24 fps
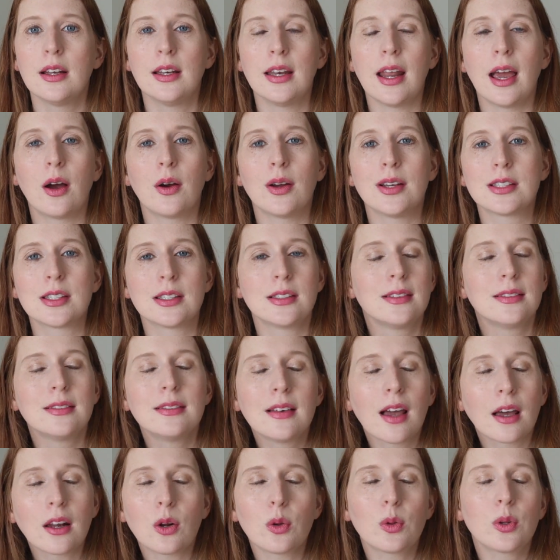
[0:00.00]
Now, it's
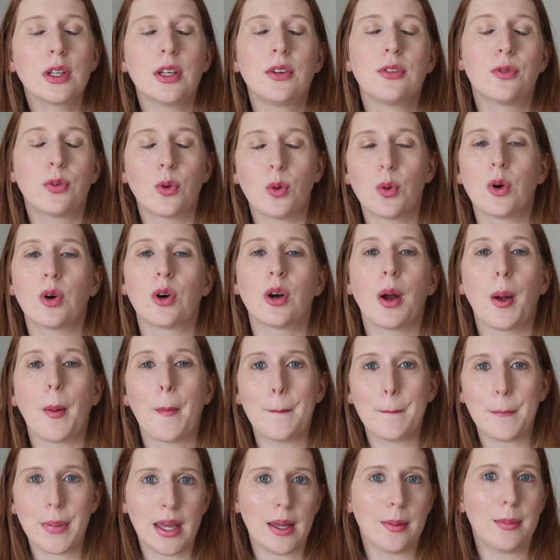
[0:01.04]
not only for
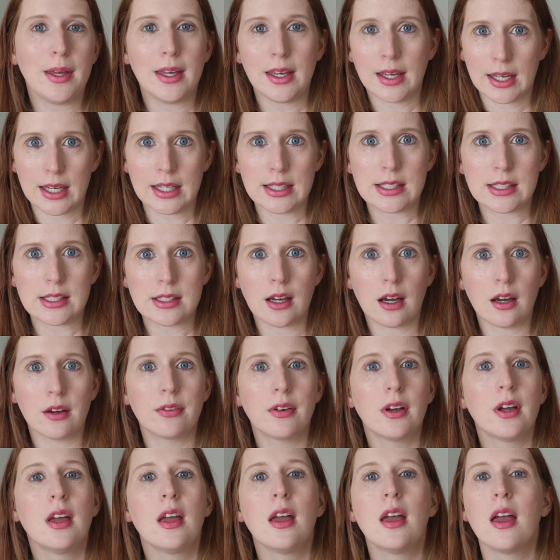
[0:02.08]
baby and kid
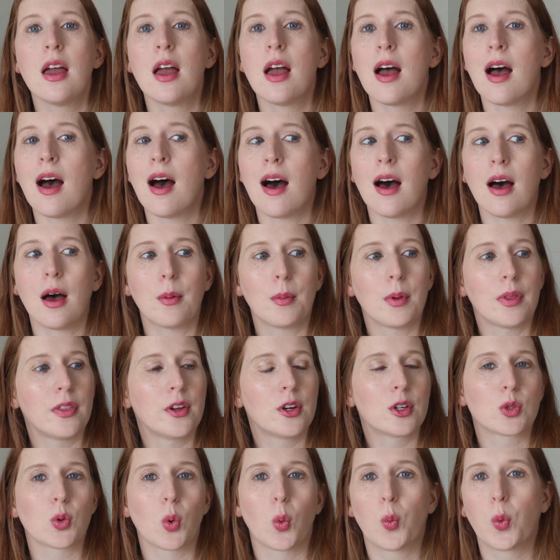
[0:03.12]
stuff.
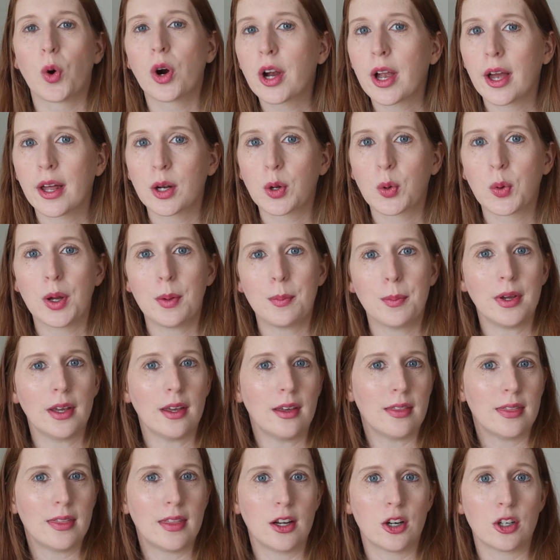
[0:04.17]
There's workout
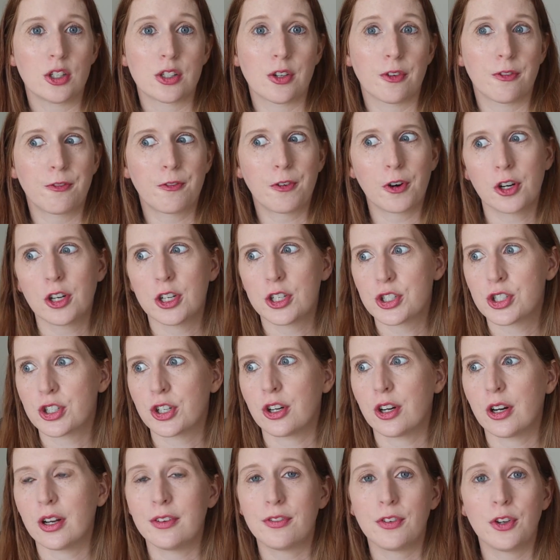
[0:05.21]
equipment, there's
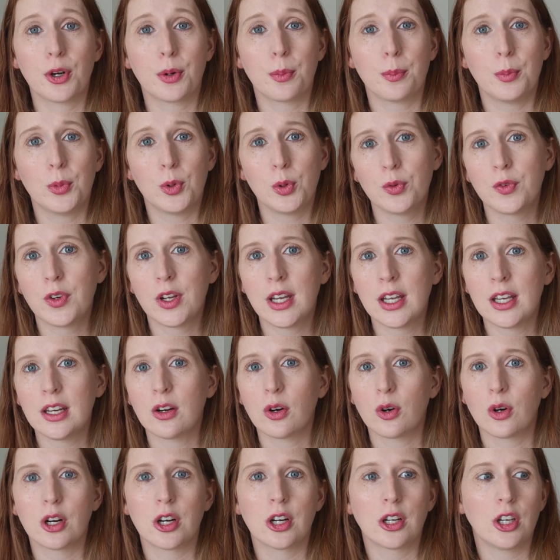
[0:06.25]
furniture. If you're moving
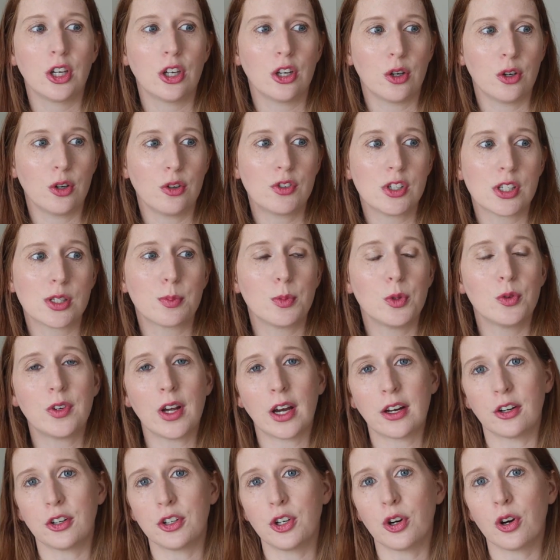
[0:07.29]
or you've just moved
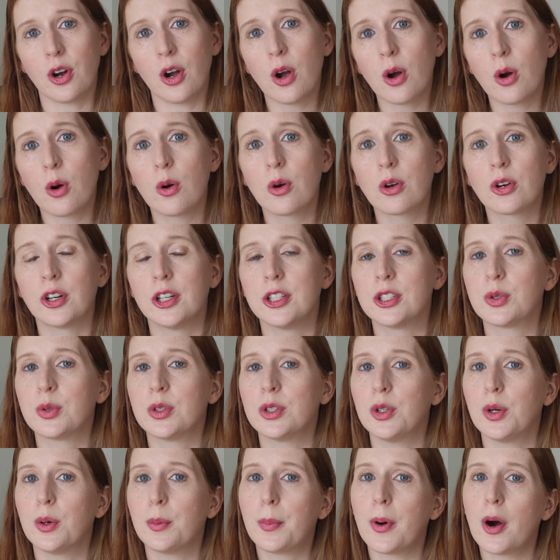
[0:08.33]
out on your own or into
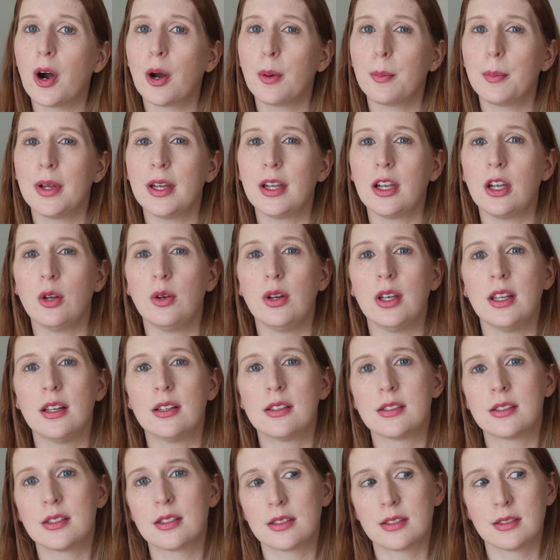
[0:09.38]
a new apartment, you
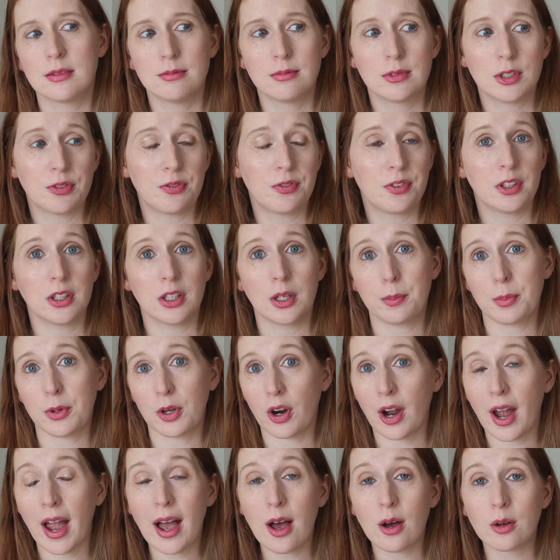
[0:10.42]
need to fill up
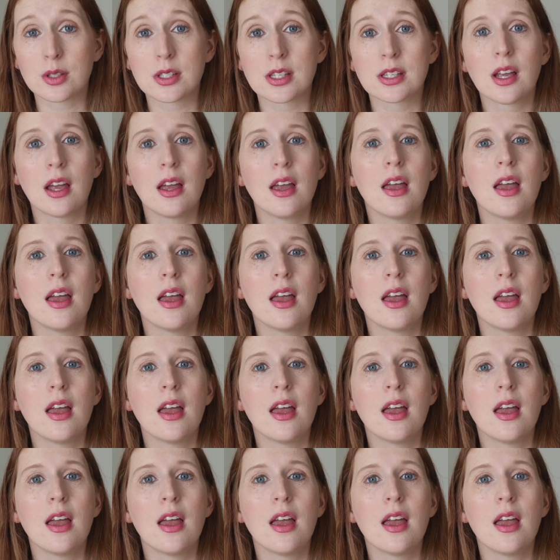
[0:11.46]
your house.